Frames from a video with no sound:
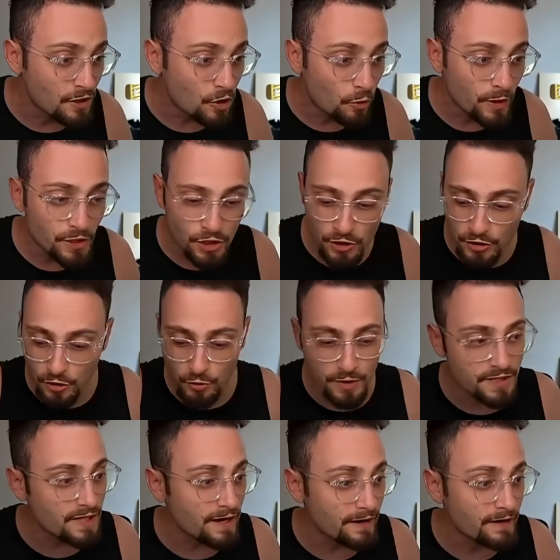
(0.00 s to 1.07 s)
Queen g2
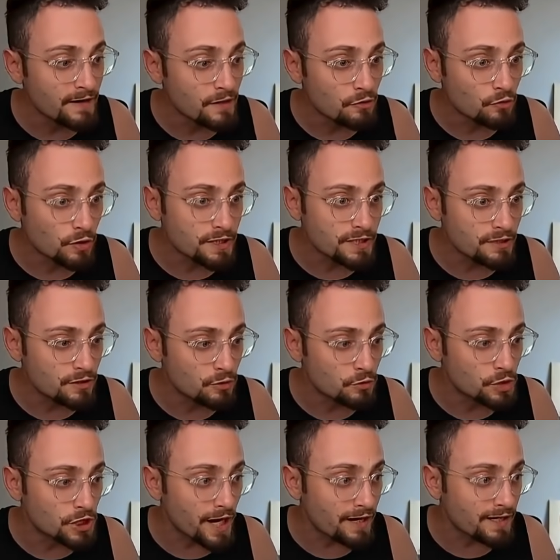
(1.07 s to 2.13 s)
is there. Rook d2,
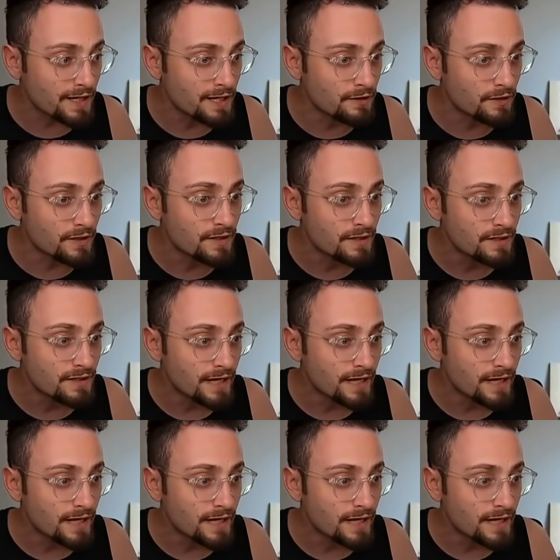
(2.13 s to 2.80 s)
check here.